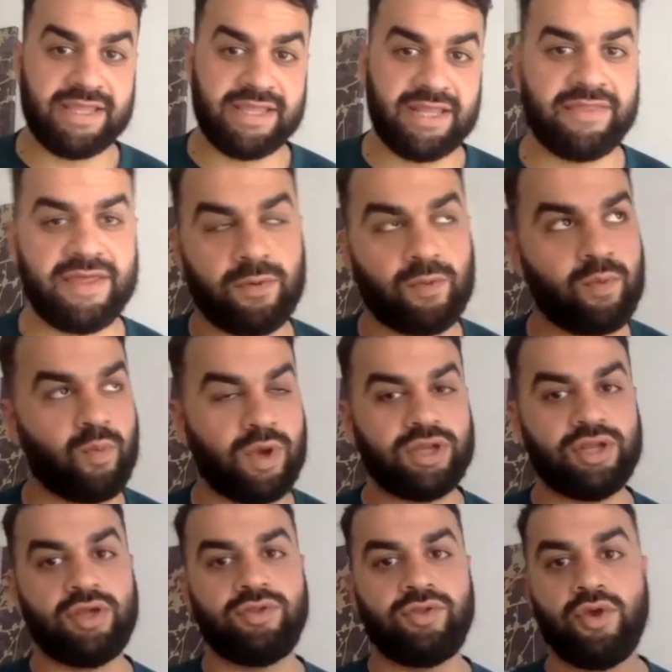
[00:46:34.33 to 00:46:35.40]
I think when
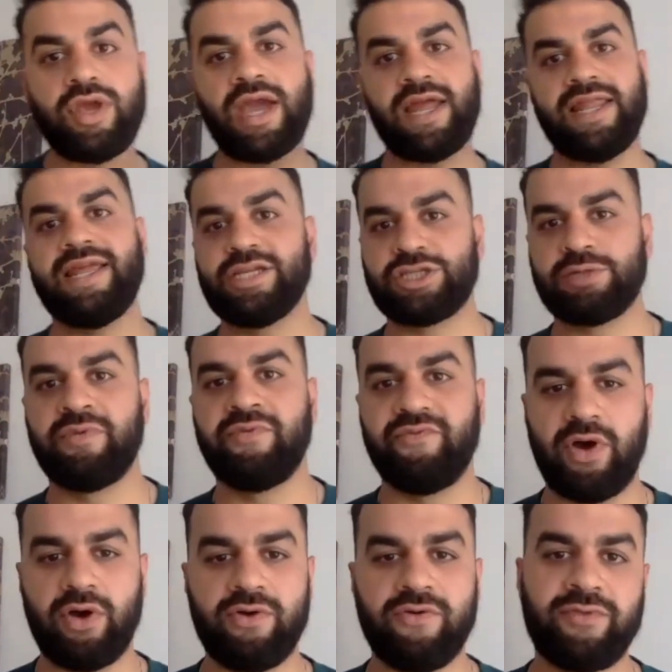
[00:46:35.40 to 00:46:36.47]
you do get leadership
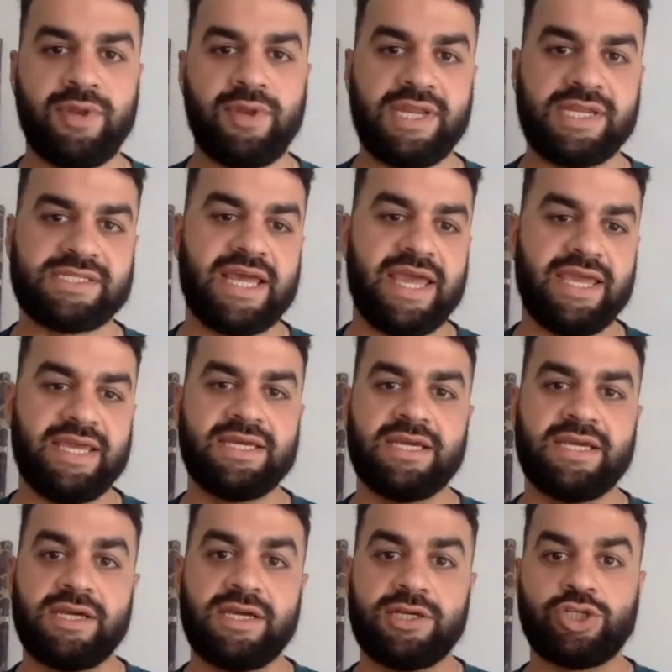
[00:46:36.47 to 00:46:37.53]
involved and you say
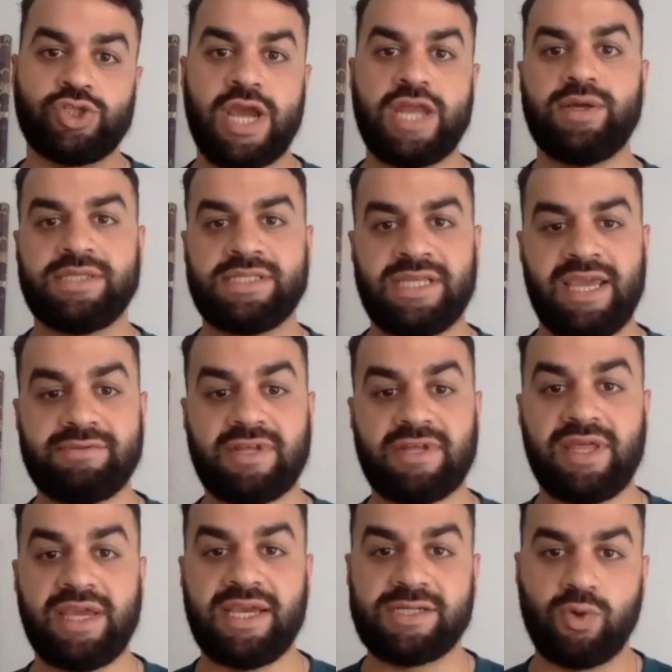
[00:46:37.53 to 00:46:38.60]
train your teams, I
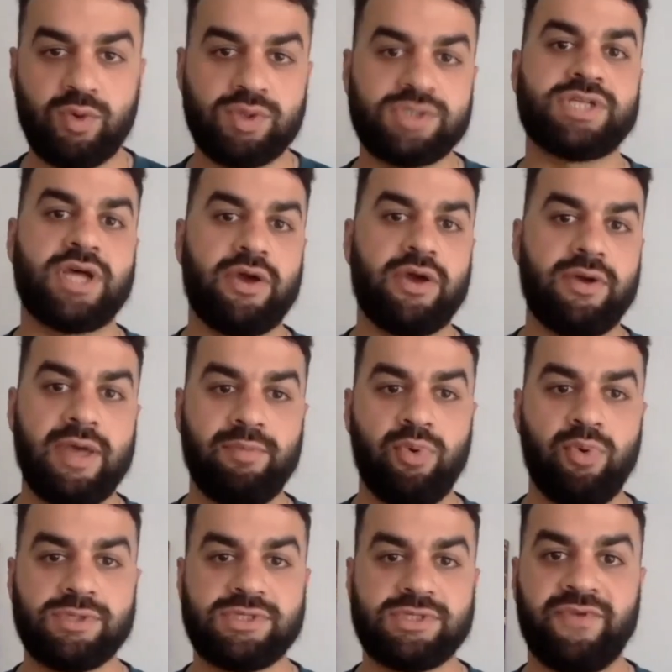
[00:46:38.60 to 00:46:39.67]
think it's also
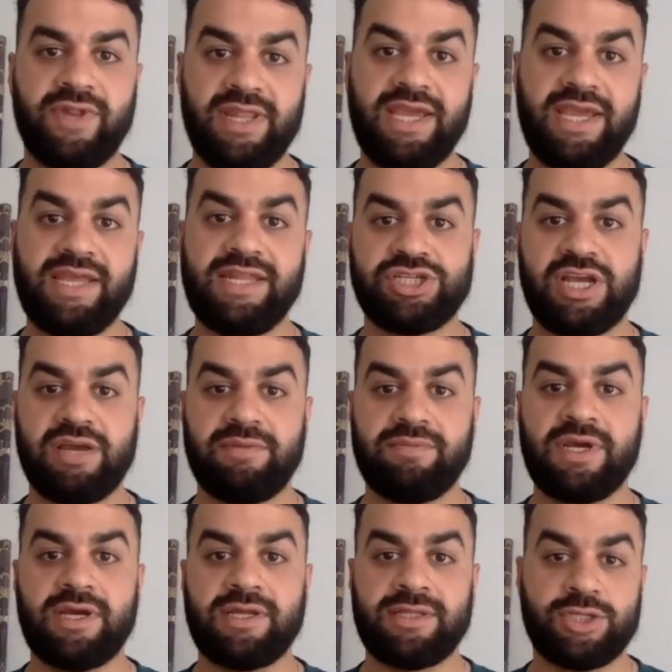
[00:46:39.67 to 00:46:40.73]
important for leadership
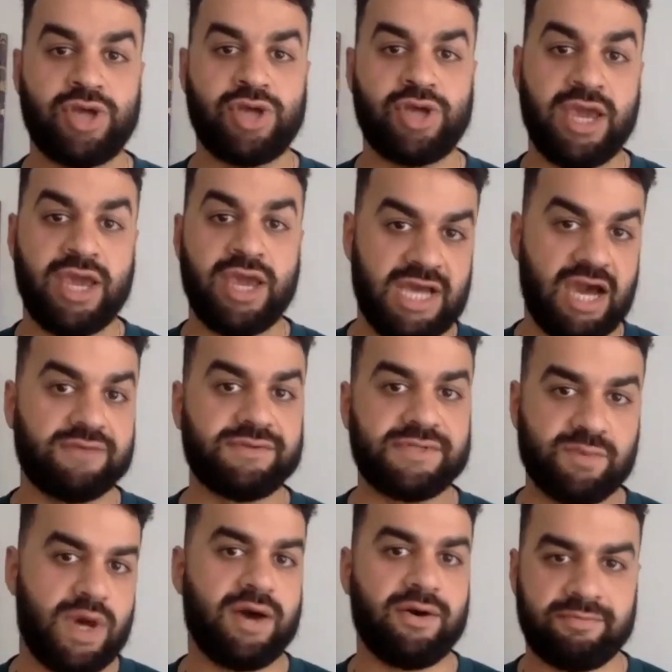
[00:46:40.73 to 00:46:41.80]
to train themselves
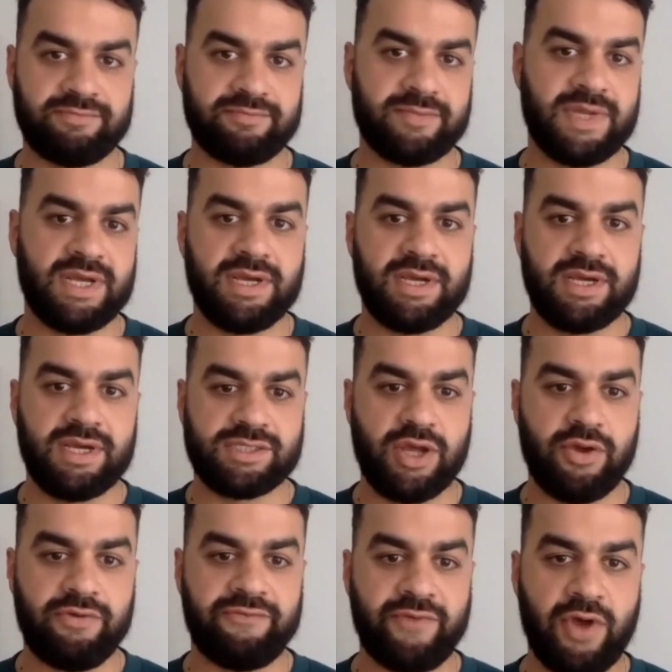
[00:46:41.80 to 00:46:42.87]
as well.
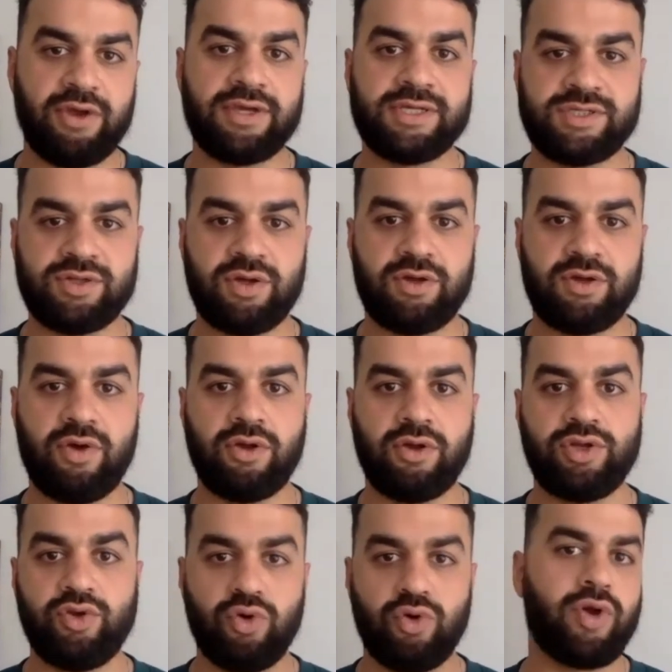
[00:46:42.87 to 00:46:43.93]
So focus on
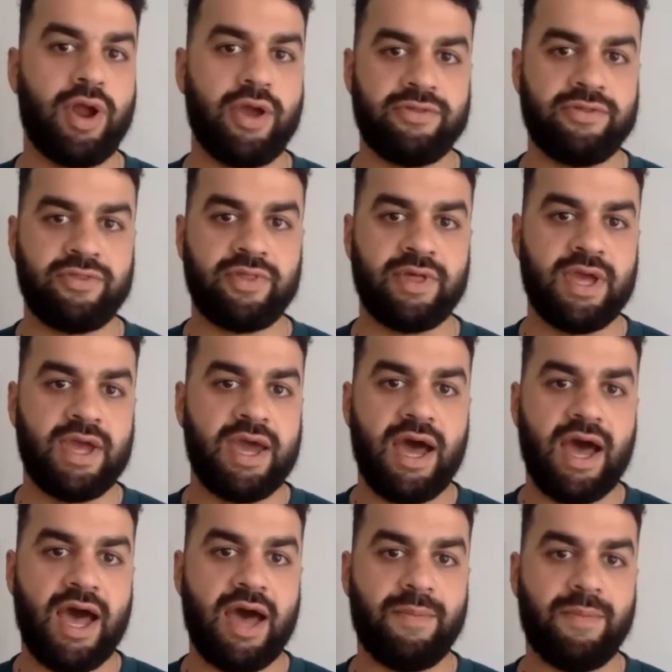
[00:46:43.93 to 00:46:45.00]
your growth
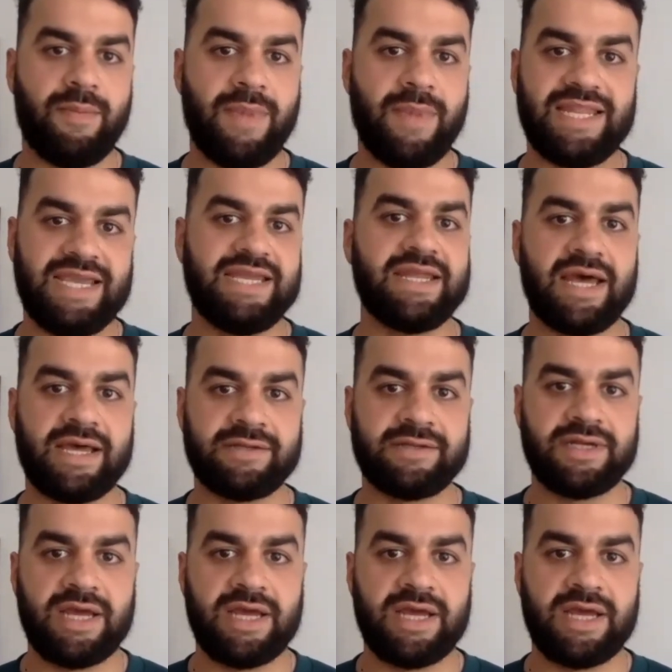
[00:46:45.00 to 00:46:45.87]
as a leader,